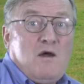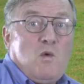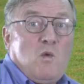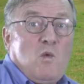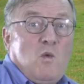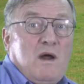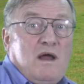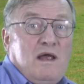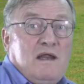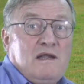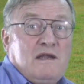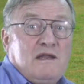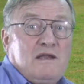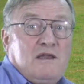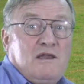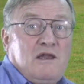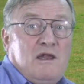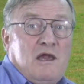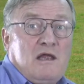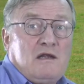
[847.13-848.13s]
While
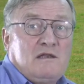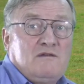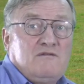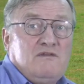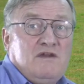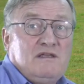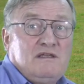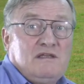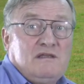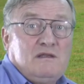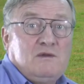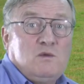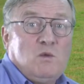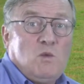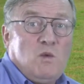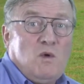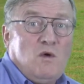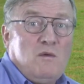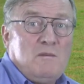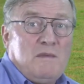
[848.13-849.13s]
cultivated in a
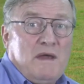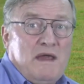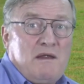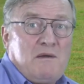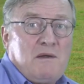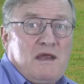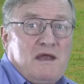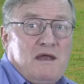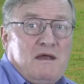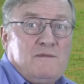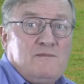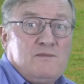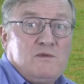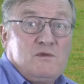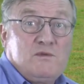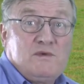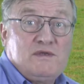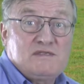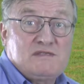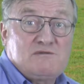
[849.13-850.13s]
warm area
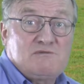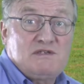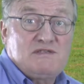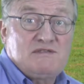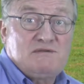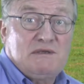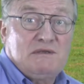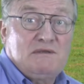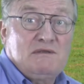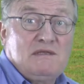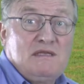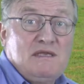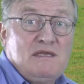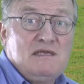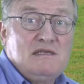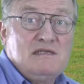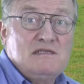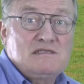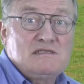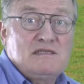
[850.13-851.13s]
with restricted
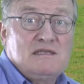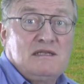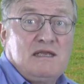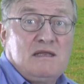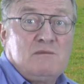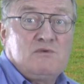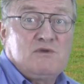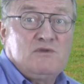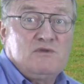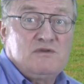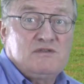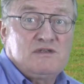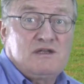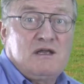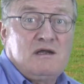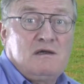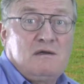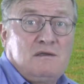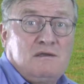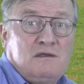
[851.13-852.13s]
yields, it can produce a
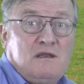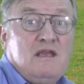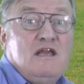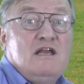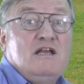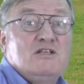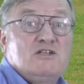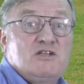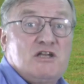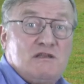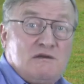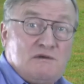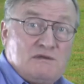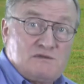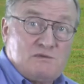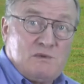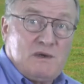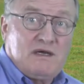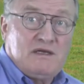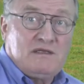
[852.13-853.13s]
colored,
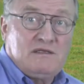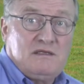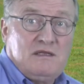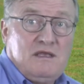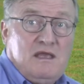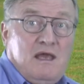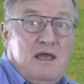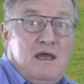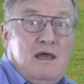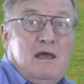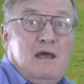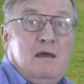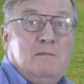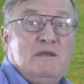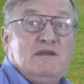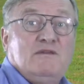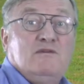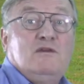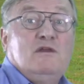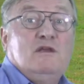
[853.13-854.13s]
generous wine, a
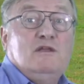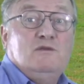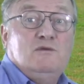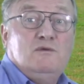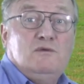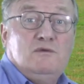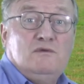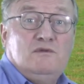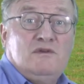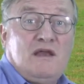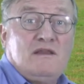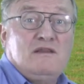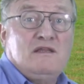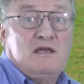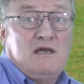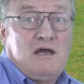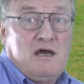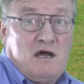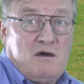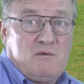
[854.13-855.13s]
bit too
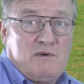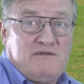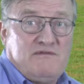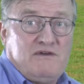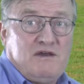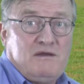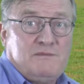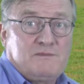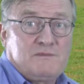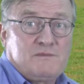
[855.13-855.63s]
tannic, however.